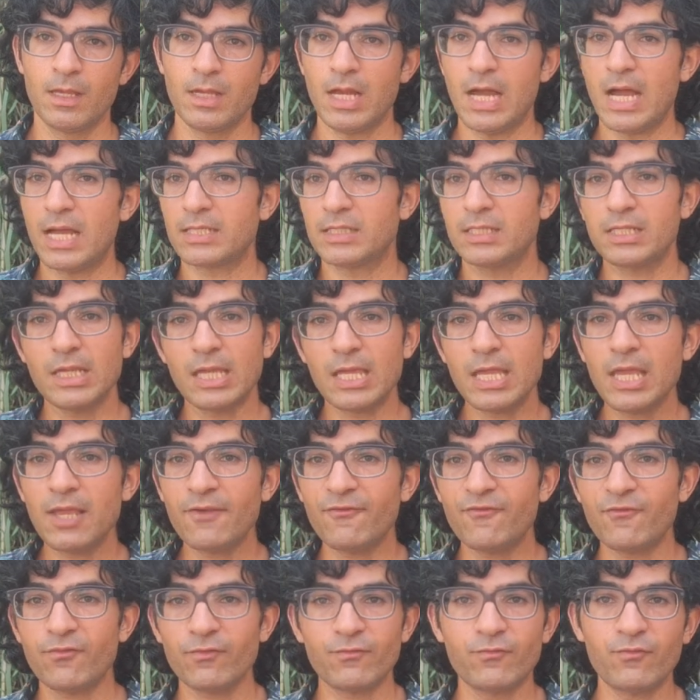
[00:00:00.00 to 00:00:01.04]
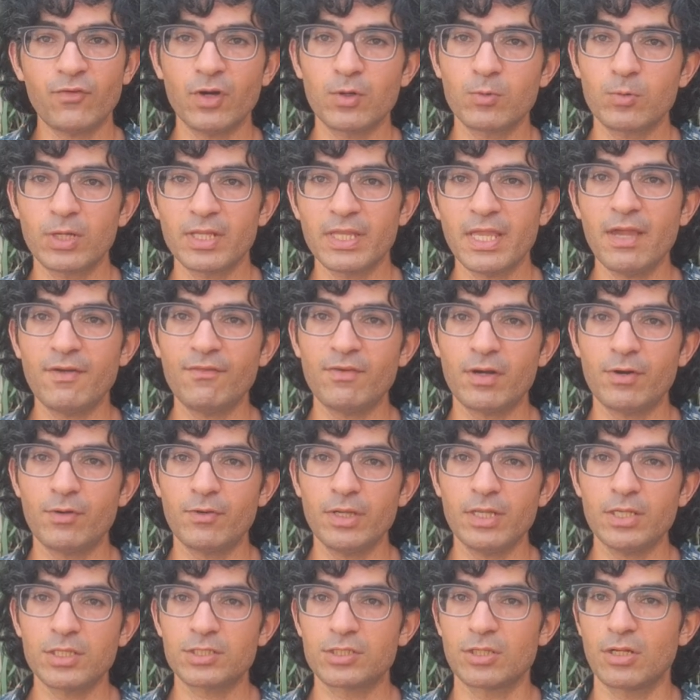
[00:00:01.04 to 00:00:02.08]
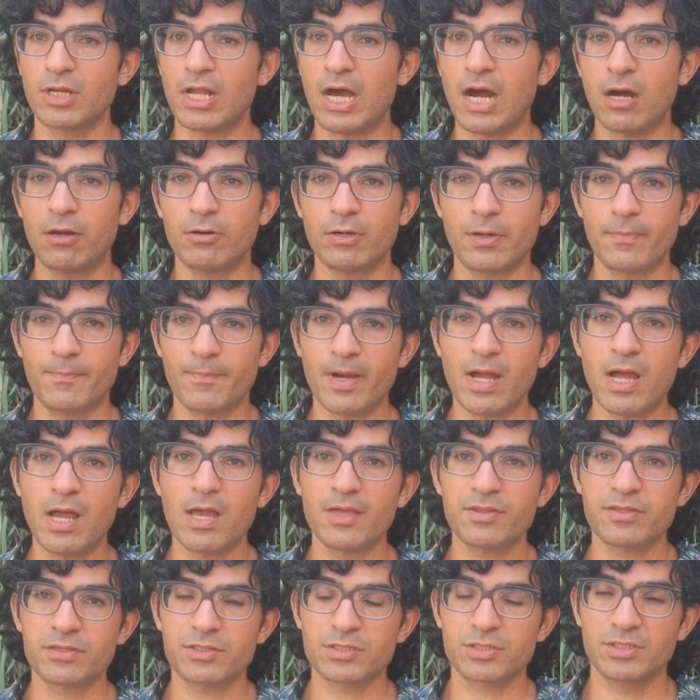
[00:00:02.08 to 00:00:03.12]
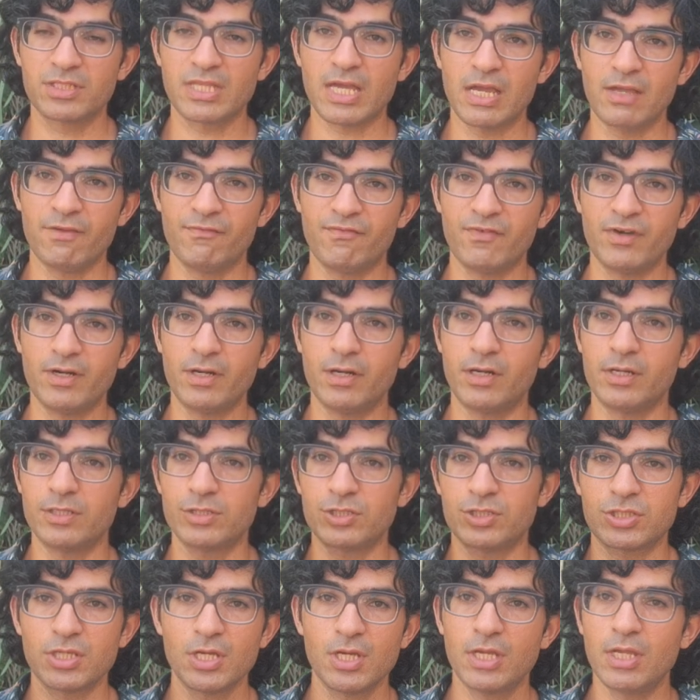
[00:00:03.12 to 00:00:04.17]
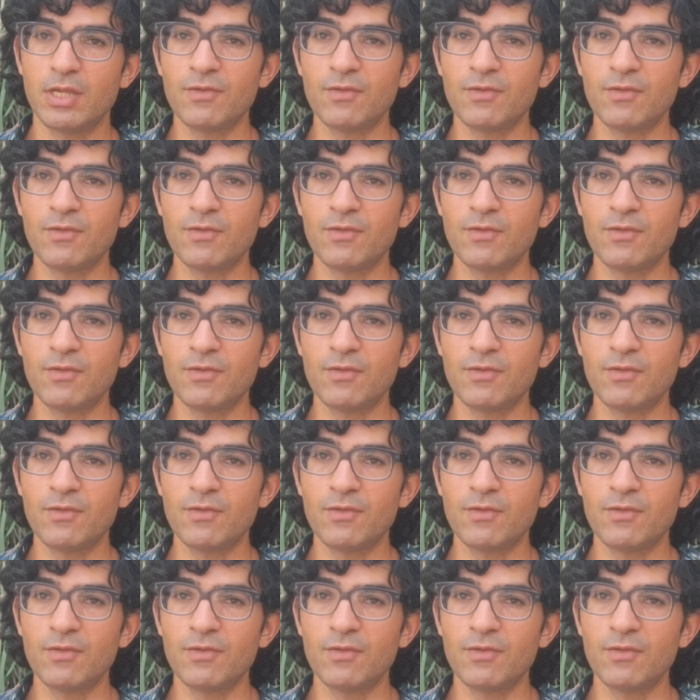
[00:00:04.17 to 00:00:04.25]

And if for whatever reason our paths diverge,